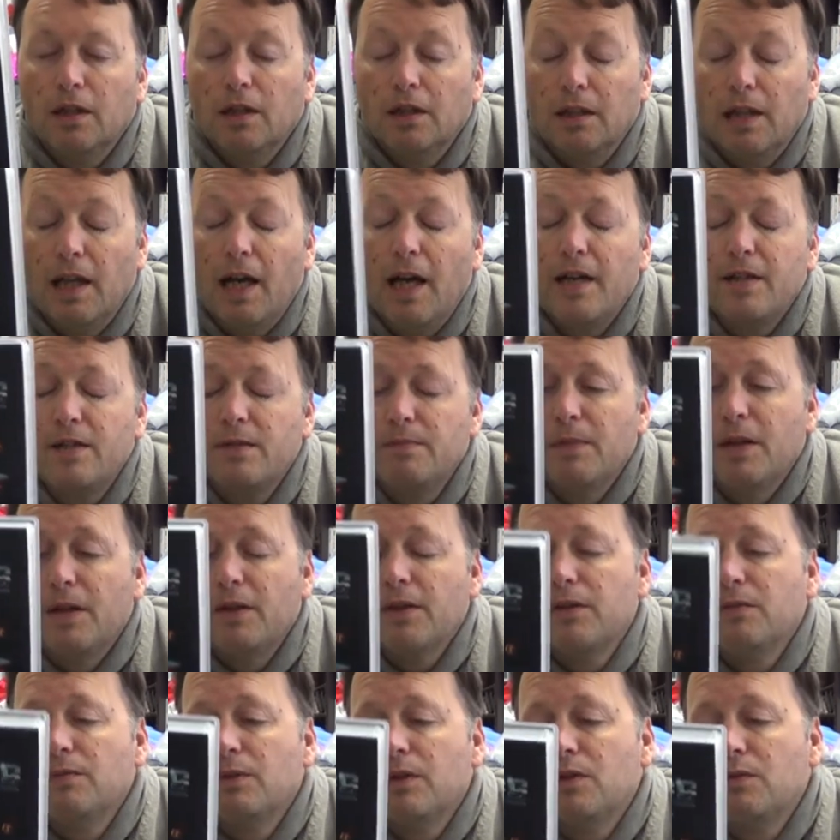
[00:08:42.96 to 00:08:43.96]
last
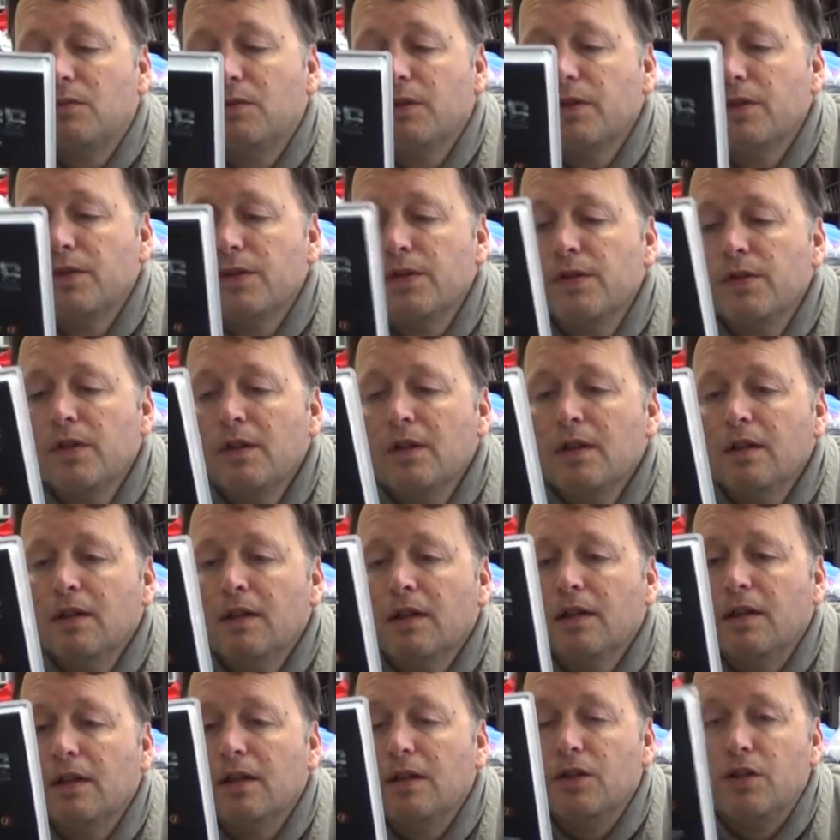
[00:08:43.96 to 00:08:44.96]
month, which was
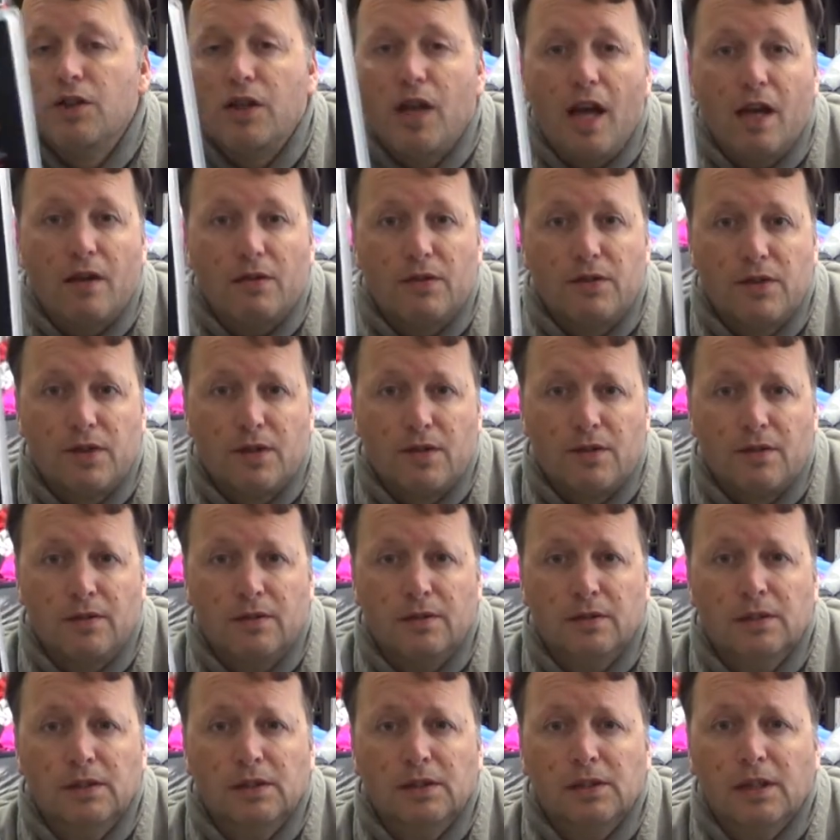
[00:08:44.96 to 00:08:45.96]
Joust,
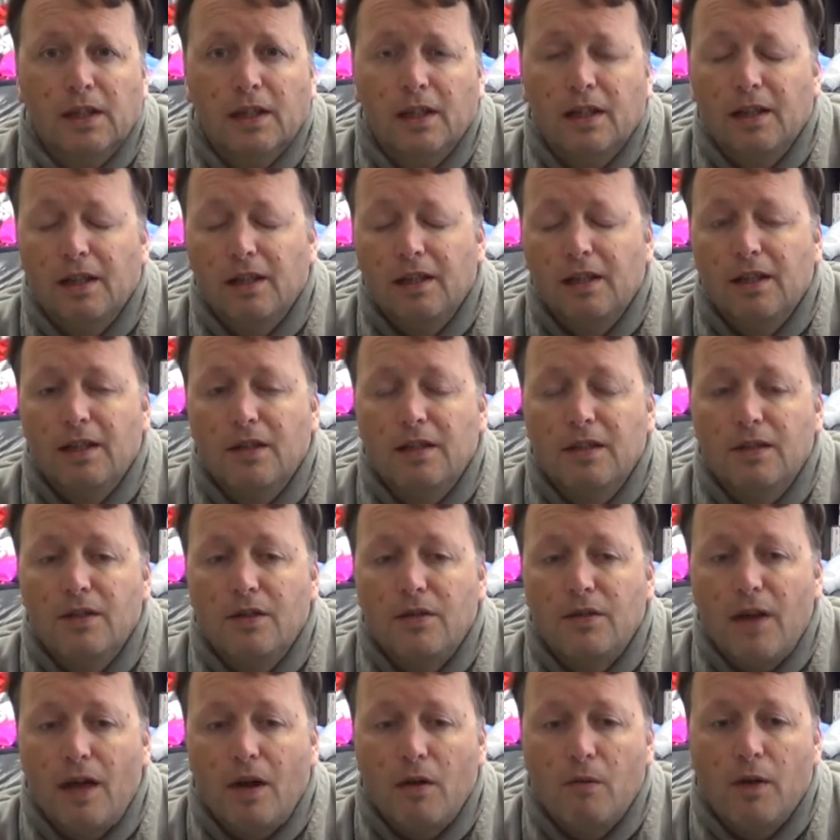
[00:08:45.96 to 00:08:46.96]
and
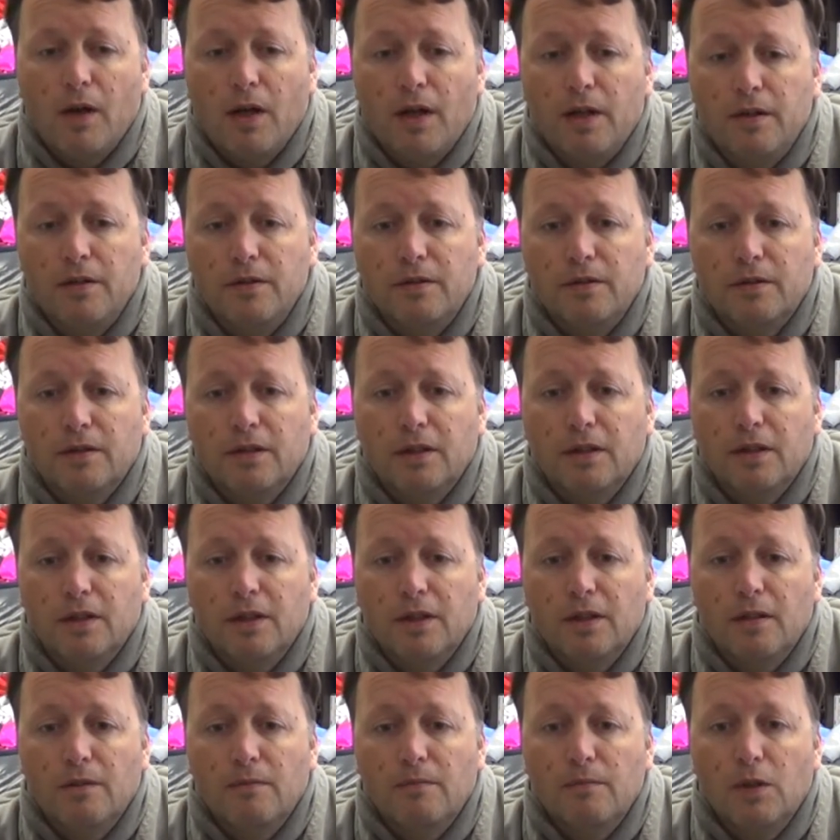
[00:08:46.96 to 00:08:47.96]
that one
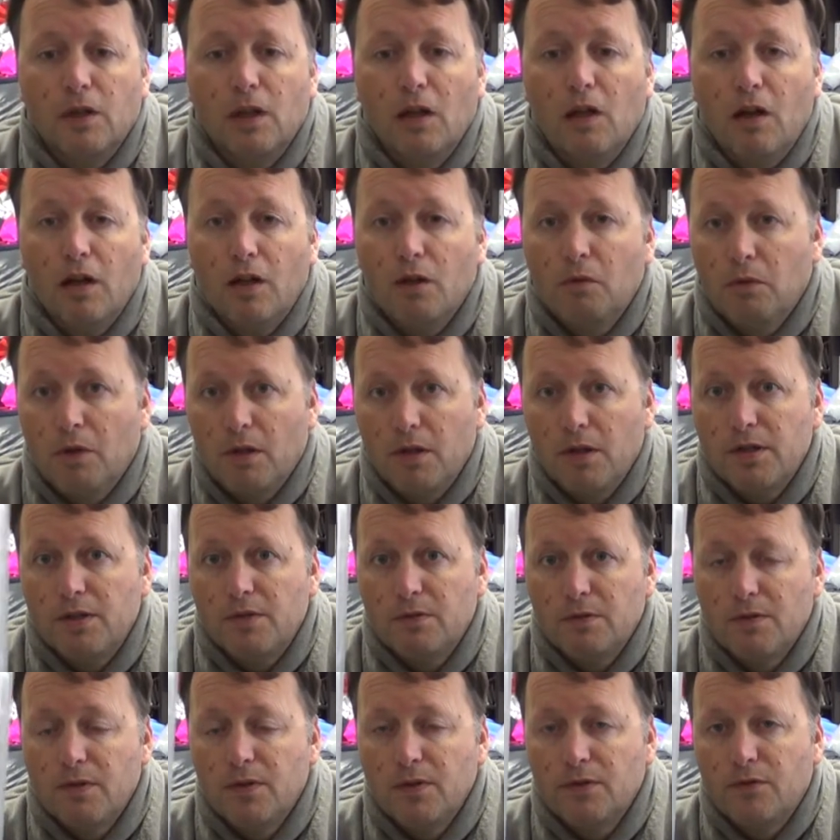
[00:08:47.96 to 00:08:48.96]

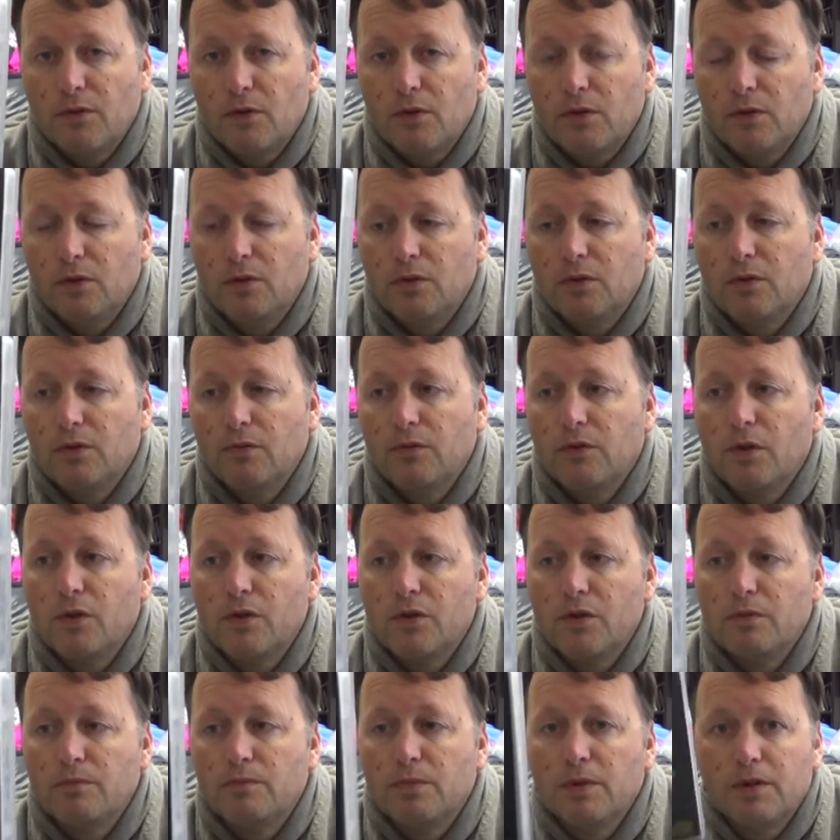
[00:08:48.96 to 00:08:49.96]
likewise was a very good
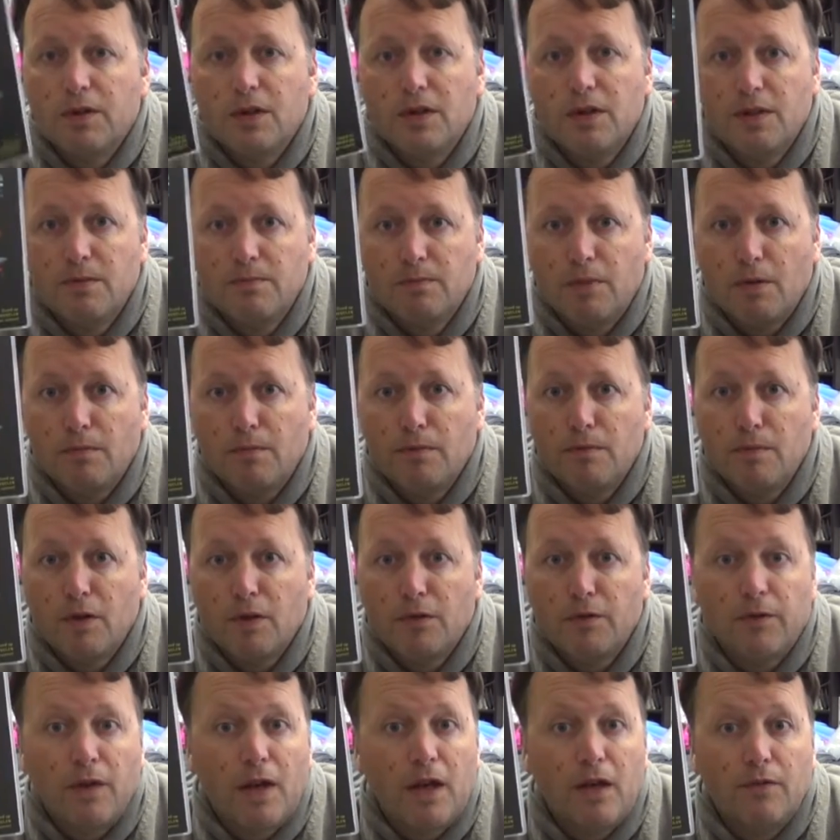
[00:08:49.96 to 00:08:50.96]
conversion, but this is probably my
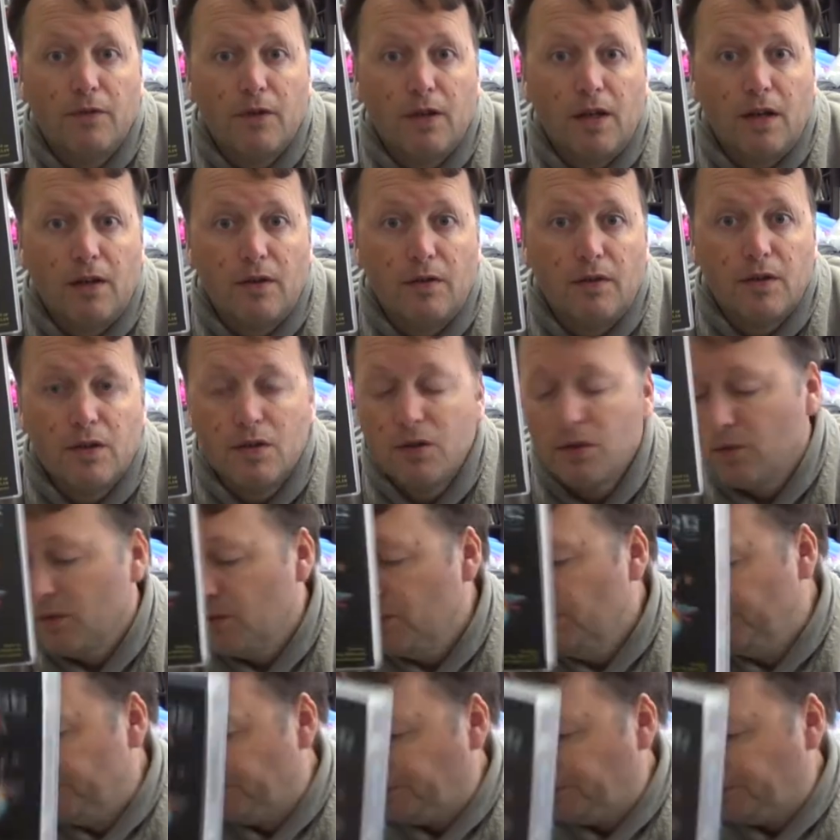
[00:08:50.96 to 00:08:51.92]
favourite out of the 2.